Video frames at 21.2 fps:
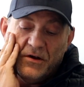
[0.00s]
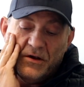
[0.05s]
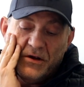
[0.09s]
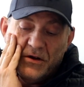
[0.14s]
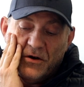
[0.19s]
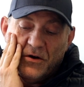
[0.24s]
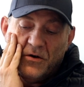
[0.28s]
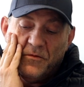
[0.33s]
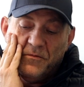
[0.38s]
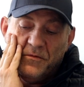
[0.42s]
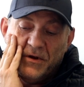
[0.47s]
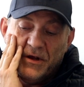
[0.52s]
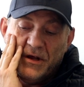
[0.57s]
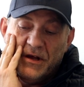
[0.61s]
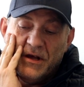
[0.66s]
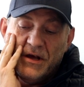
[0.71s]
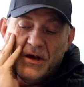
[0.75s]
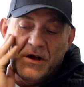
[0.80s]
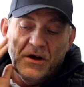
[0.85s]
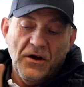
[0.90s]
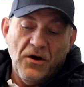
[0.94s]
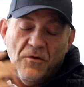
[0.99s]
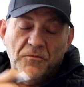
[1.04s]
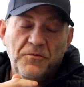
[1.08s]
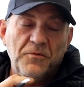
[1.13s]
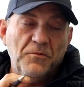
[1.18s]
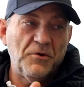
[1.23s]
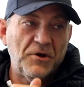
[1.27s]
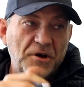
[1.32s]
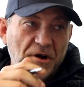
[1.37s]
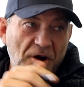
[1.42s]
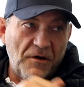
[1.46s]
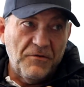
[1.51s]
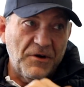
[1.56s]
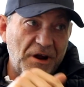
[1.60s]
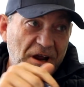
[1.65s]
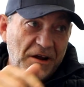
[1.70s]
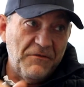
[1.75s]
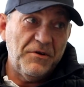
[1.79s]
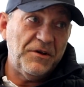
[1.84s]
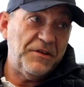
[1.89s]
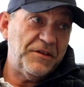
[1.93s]
you know, hopefully we'll cover
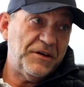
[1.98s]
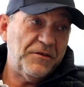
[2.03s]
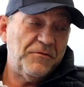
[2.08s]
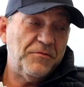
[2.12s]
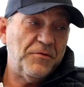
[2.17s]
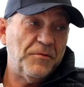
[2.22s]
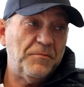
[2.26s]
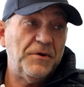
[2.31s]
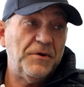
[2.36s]
everything for